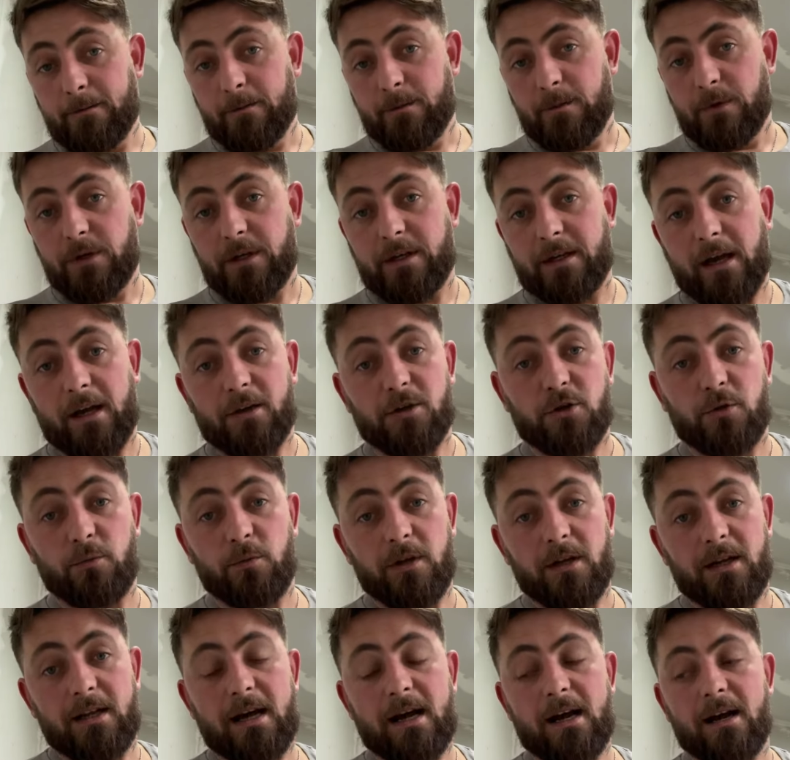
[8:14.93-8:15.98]
you catch up with
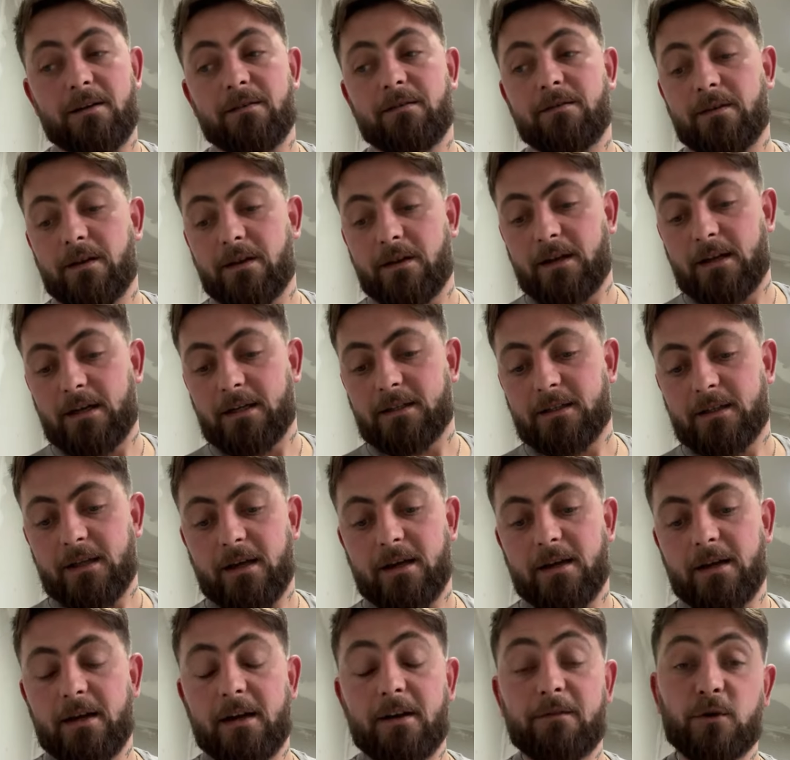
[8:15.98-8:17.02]
the live, and like I say,
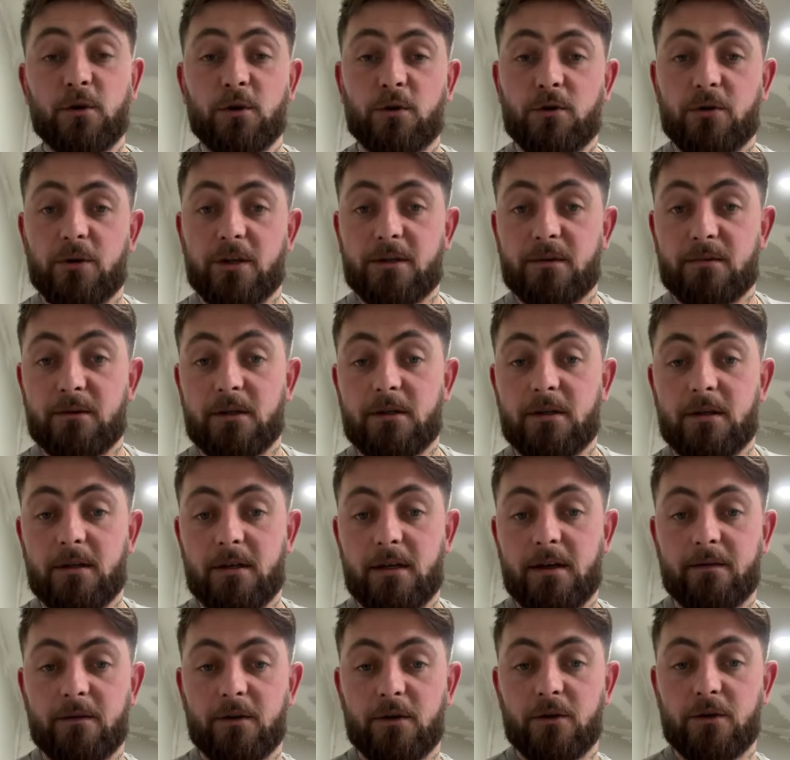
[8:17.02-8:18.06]
have a good Christmas,
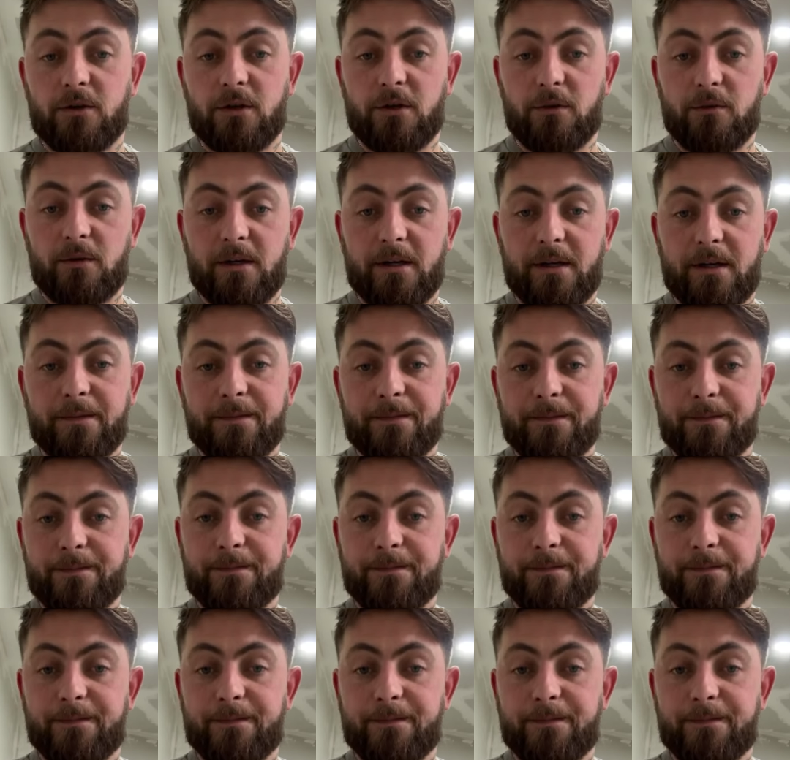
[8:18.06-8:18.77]
have a good New Year.